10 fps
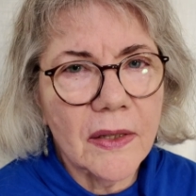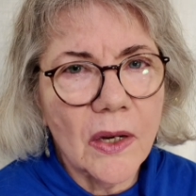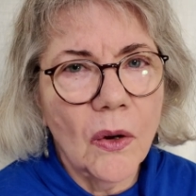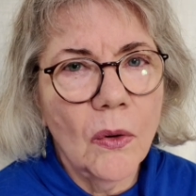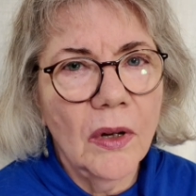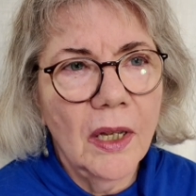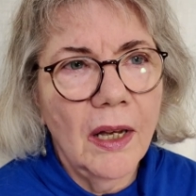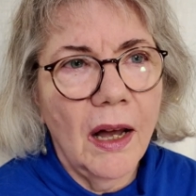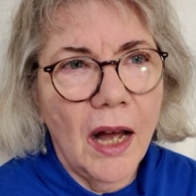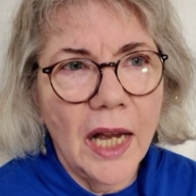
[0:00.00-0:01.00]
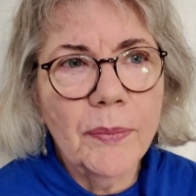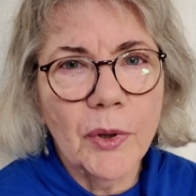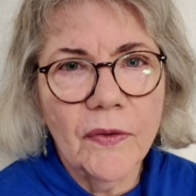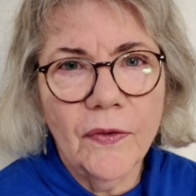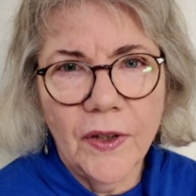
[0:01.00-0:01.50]
so
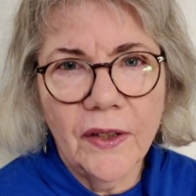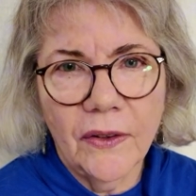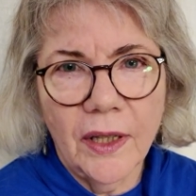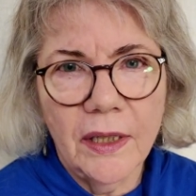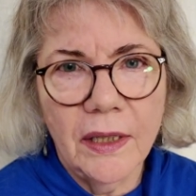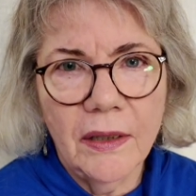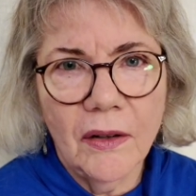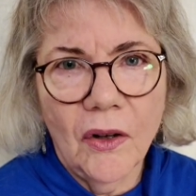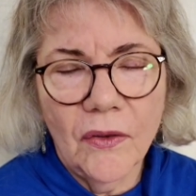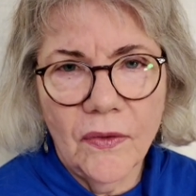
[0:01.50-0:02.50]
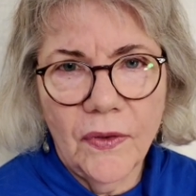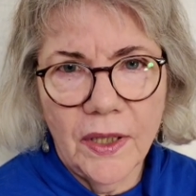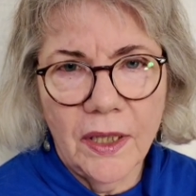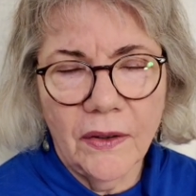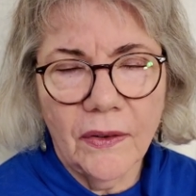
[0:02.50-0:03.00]
hyper-fixated on
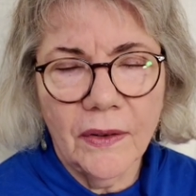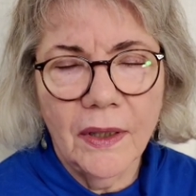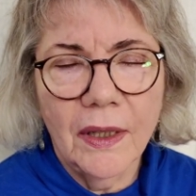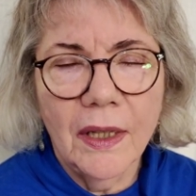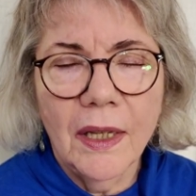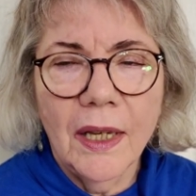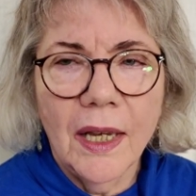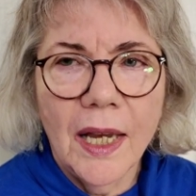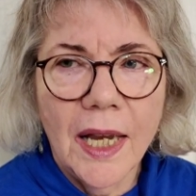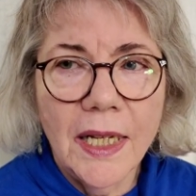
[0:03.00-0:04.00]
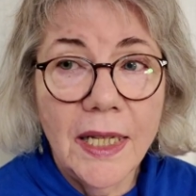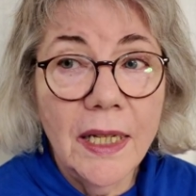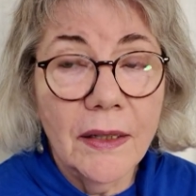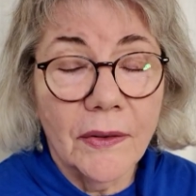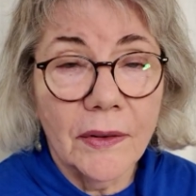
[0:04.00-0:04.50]
fitness. And
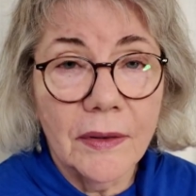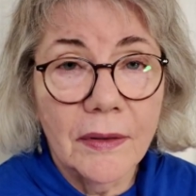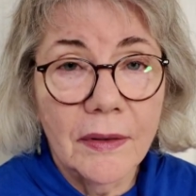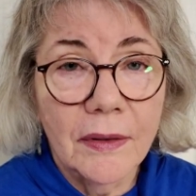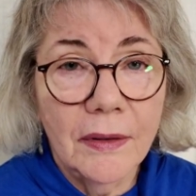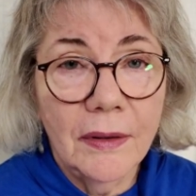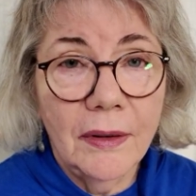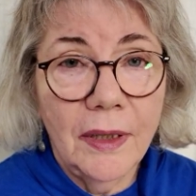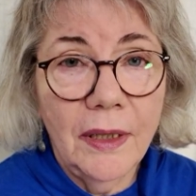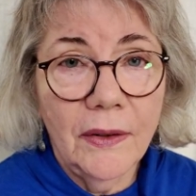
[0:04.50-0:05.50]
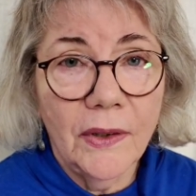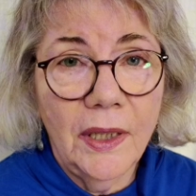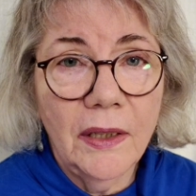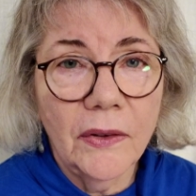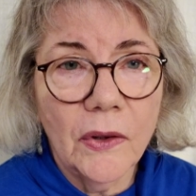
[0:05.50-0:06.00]
he is. He is.
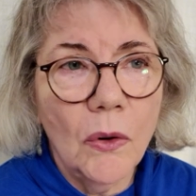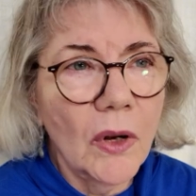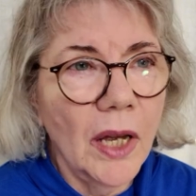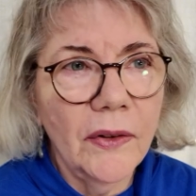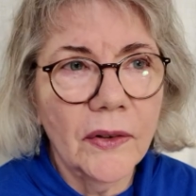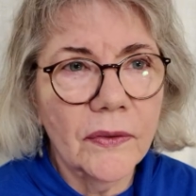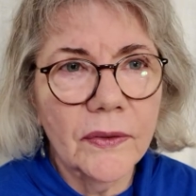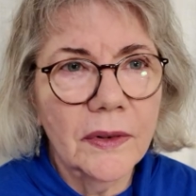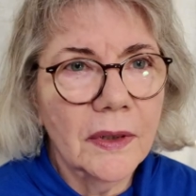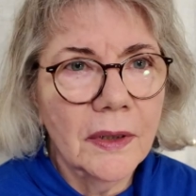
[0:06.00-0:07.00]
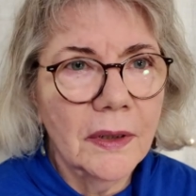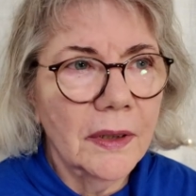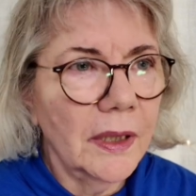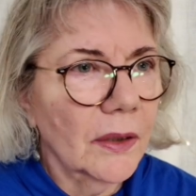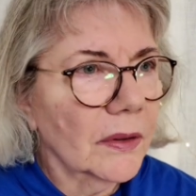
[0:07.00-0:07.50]
He does all kinds of,
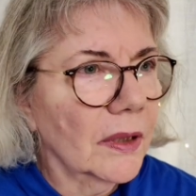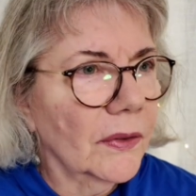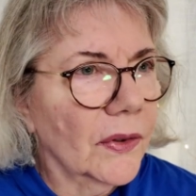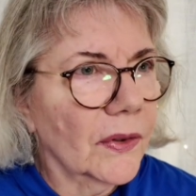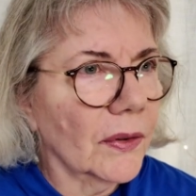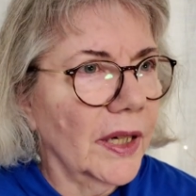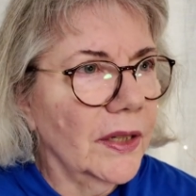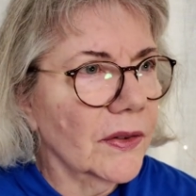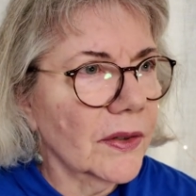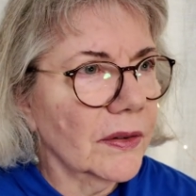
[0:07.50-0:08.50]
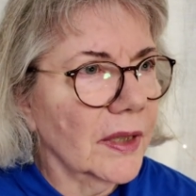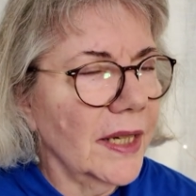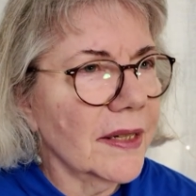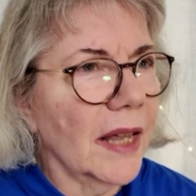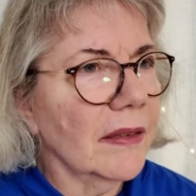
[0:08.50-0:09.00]
little strange,
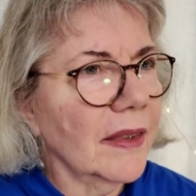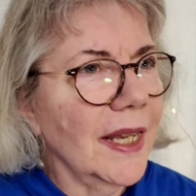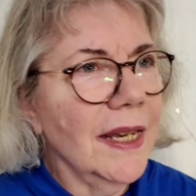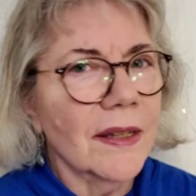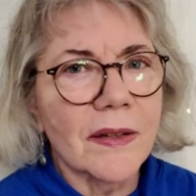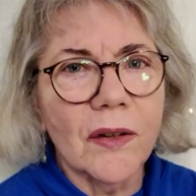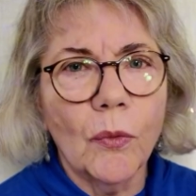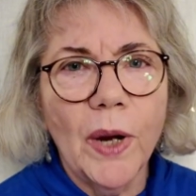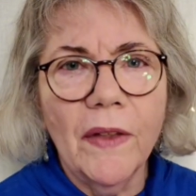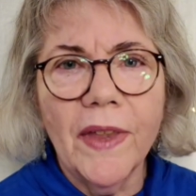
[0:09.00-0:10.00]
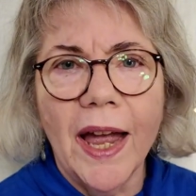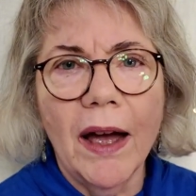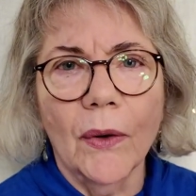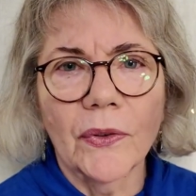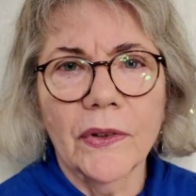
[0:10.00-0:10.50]
he's got things around the
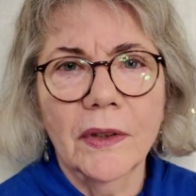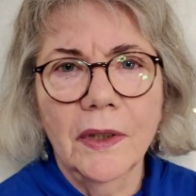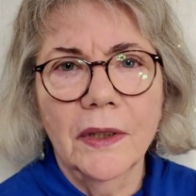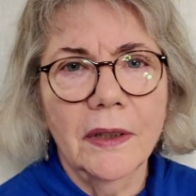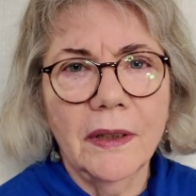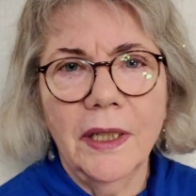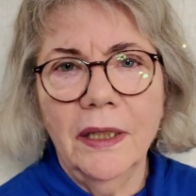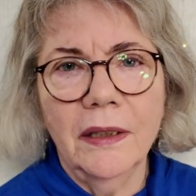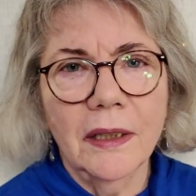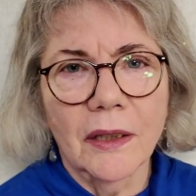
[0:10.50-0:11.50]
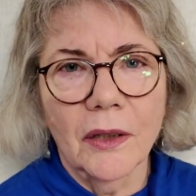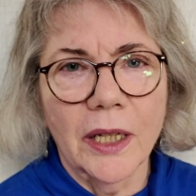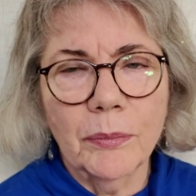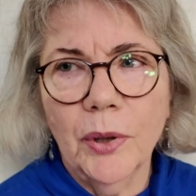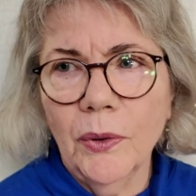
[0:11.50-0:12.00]
house that he,
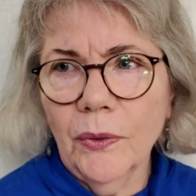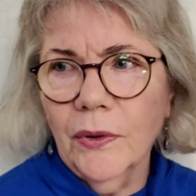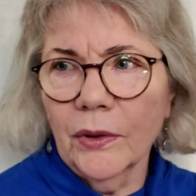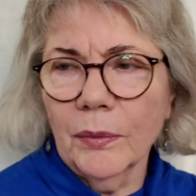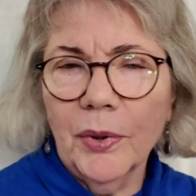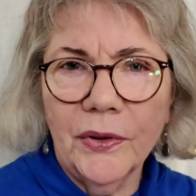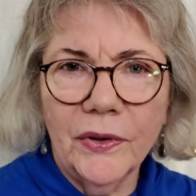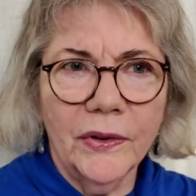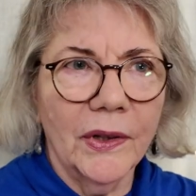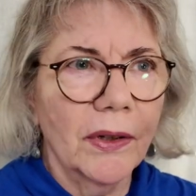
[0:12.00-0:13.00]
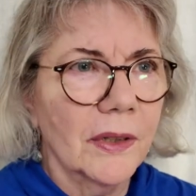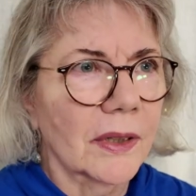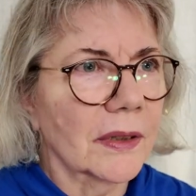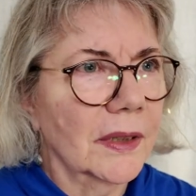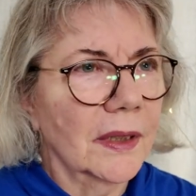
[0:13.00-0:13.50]
like pulls on or pushes on
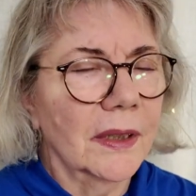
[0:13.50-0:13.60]
or,